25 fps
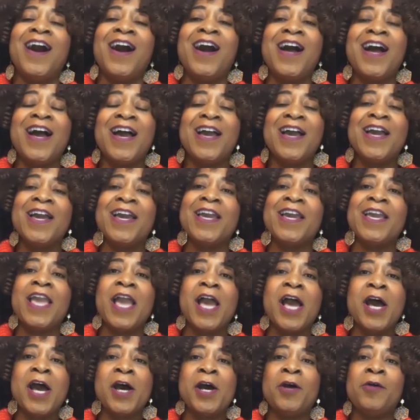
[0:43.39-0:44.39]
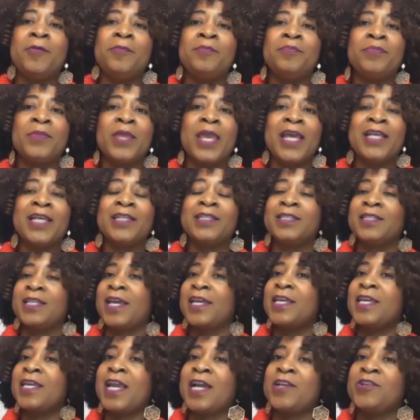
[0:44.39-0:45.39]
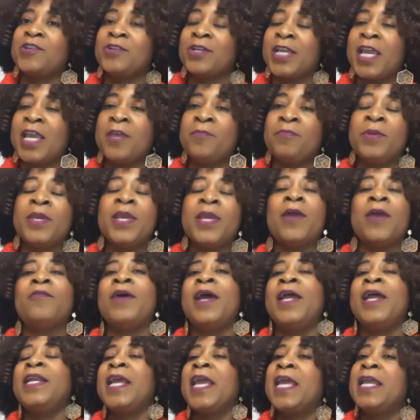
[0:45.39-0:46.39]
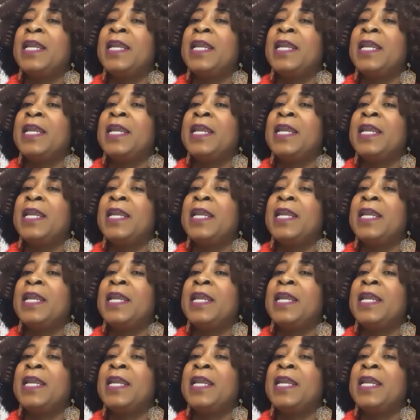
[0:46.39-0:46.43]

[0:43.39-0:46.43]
I am a psychiatric APRN